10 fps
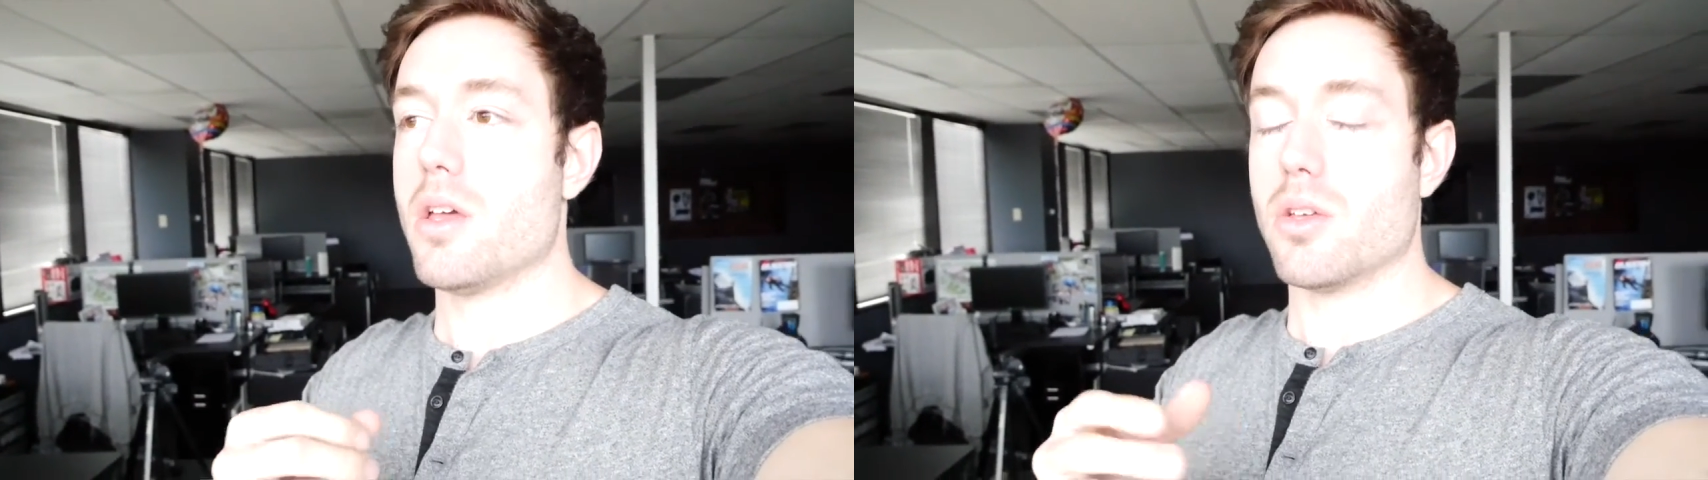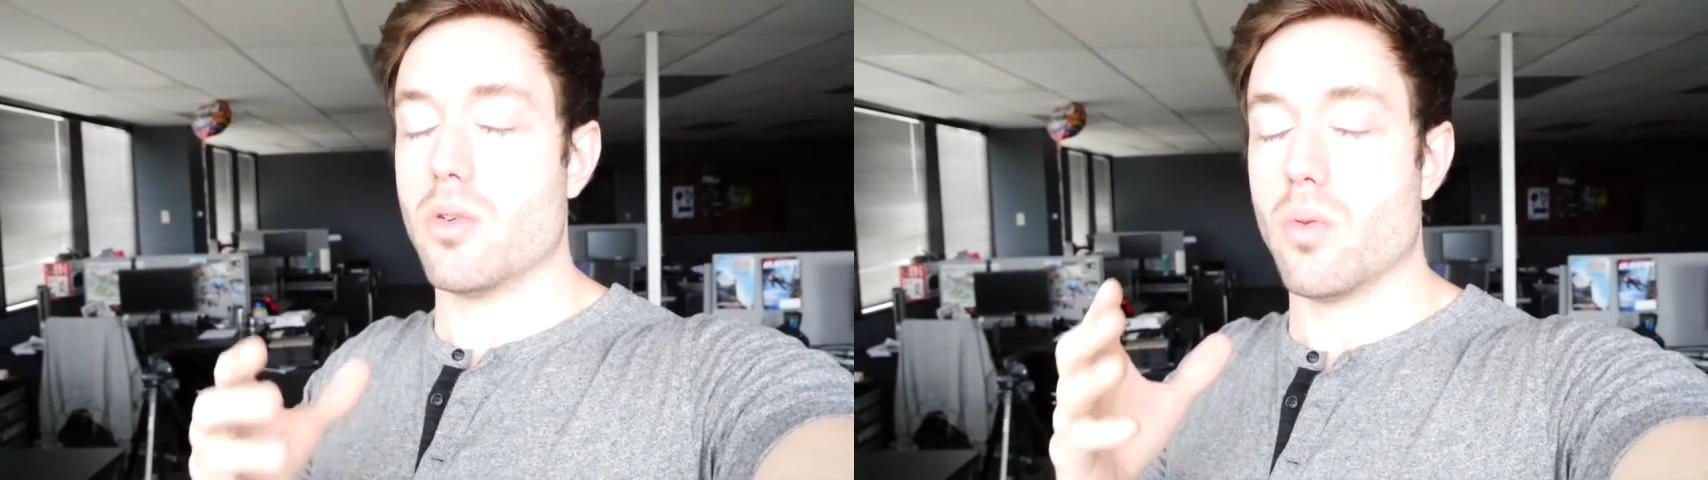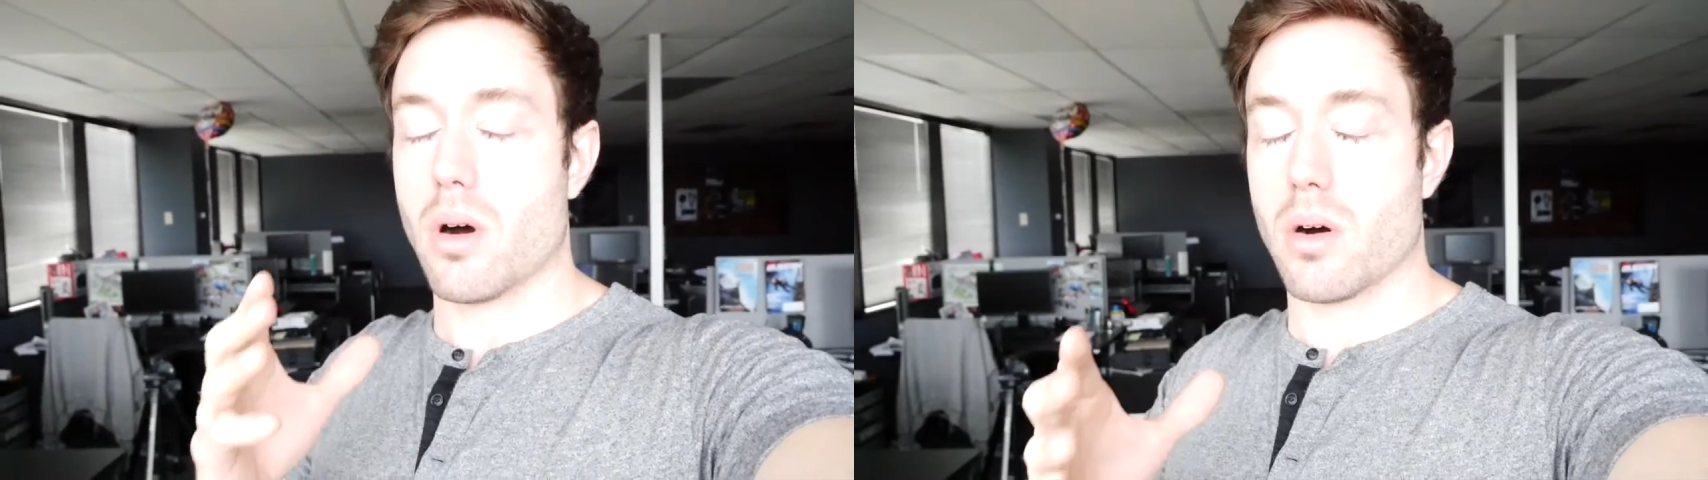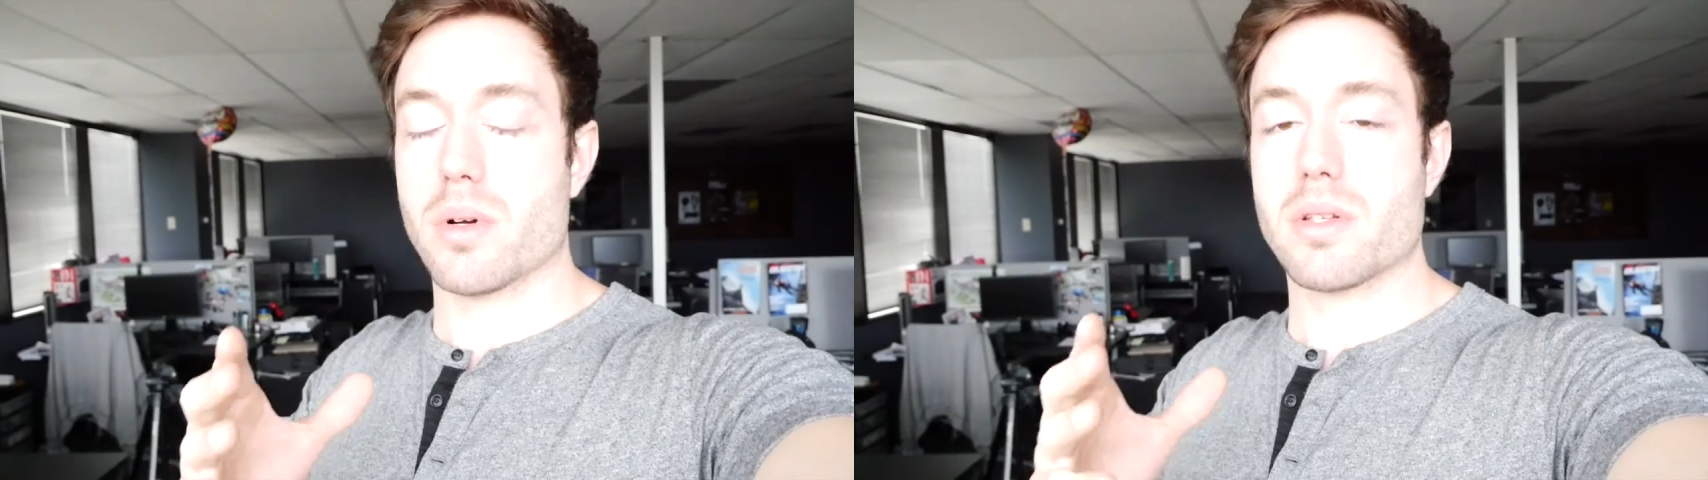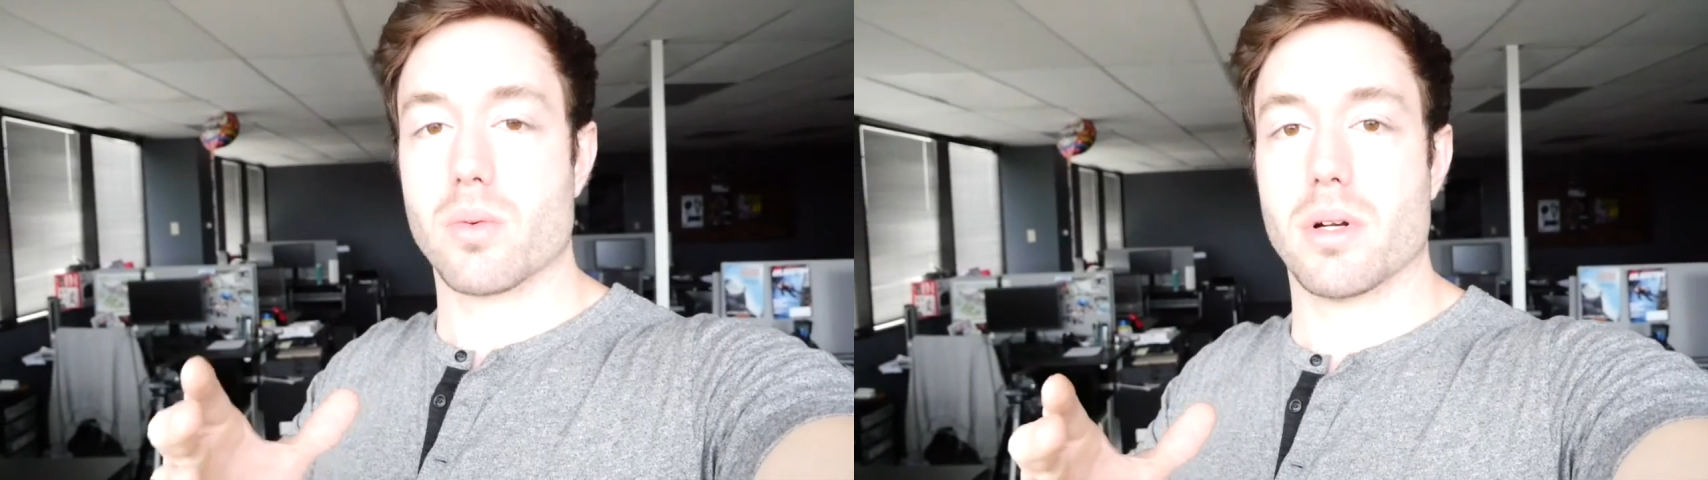you
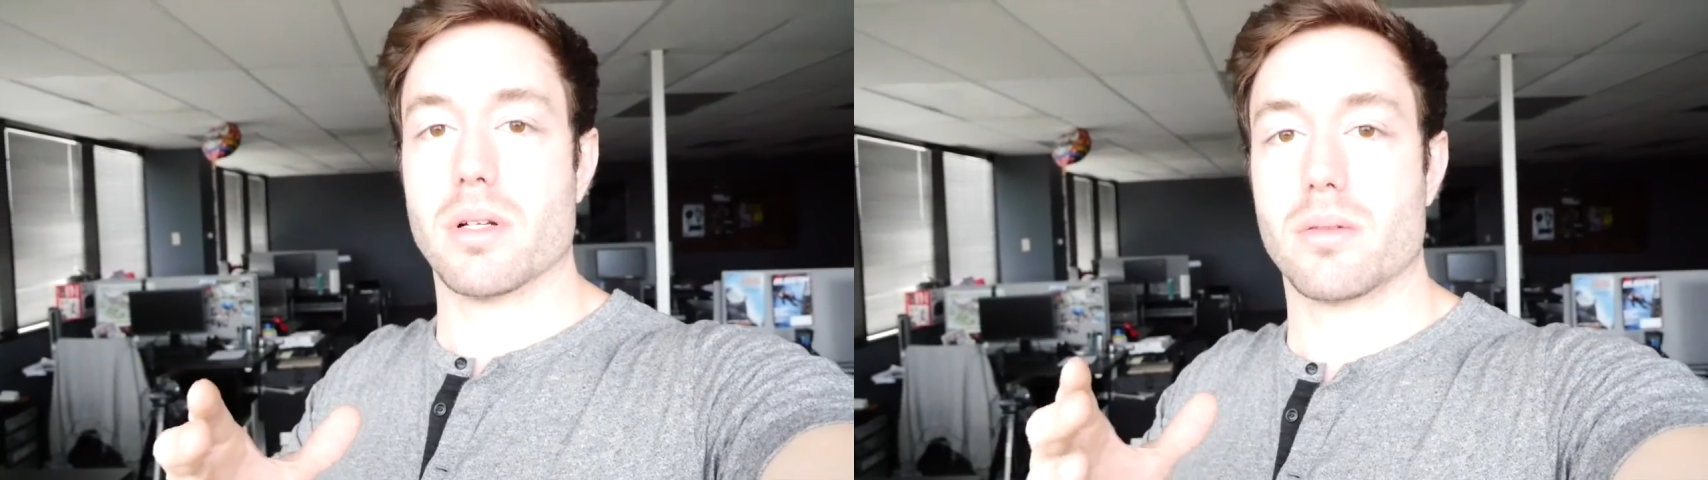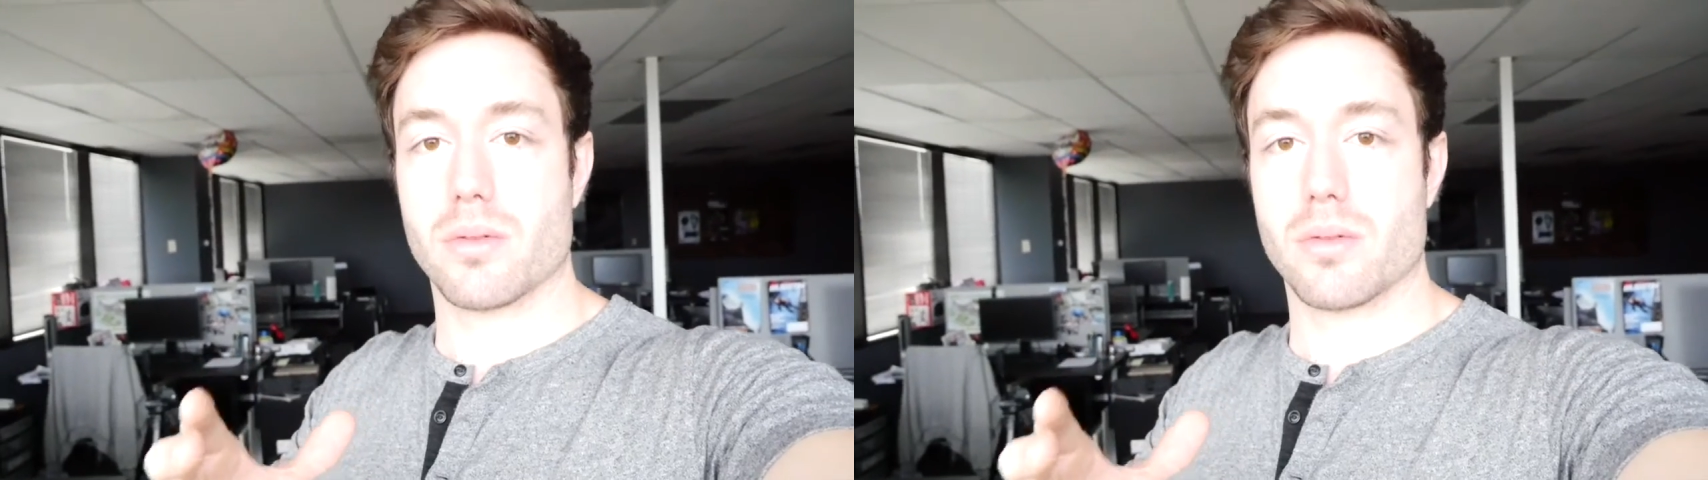always want to